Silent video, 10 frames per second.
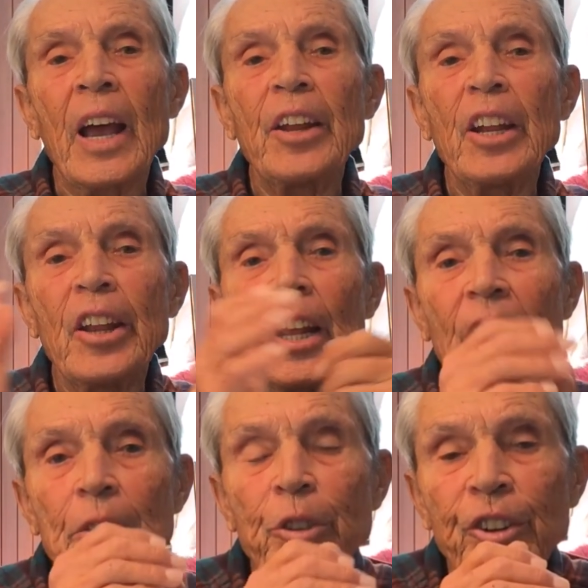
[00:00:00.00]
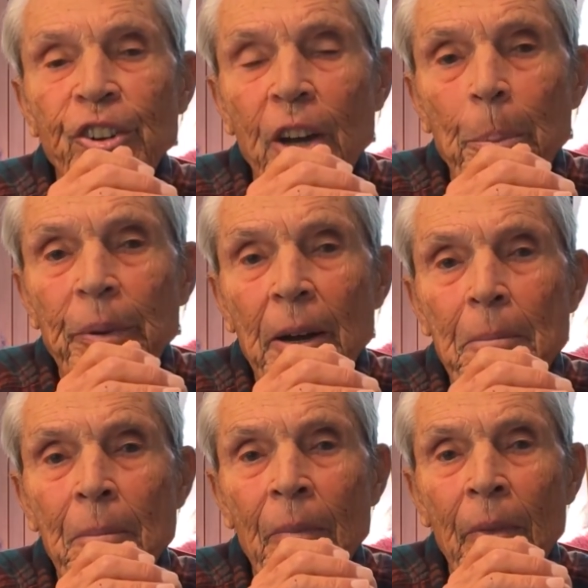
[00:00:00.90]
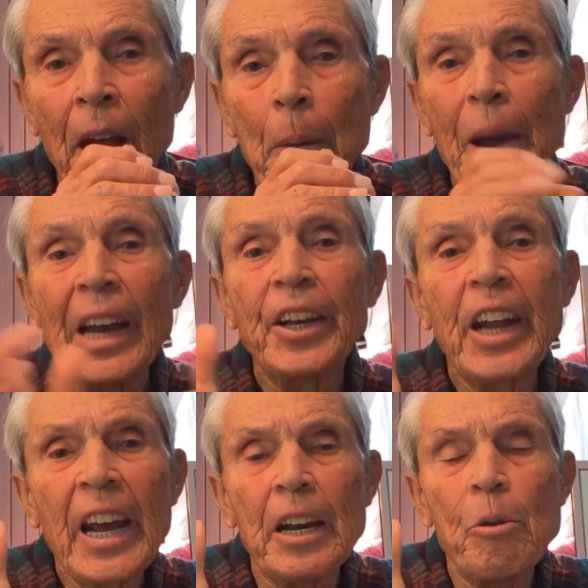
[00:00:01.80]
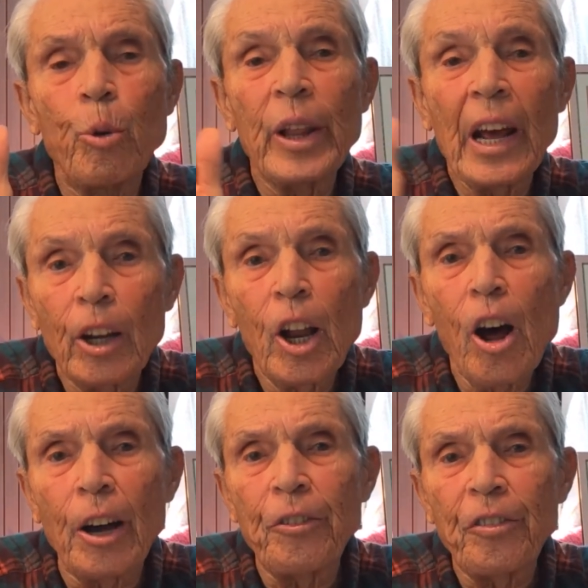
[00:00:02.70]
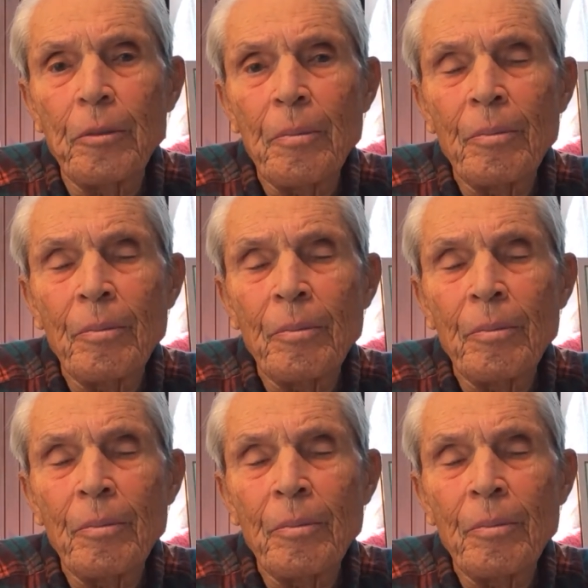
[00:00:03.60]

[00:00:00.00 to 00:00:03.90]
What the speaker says: And then the 11th chapter, a man dead without life.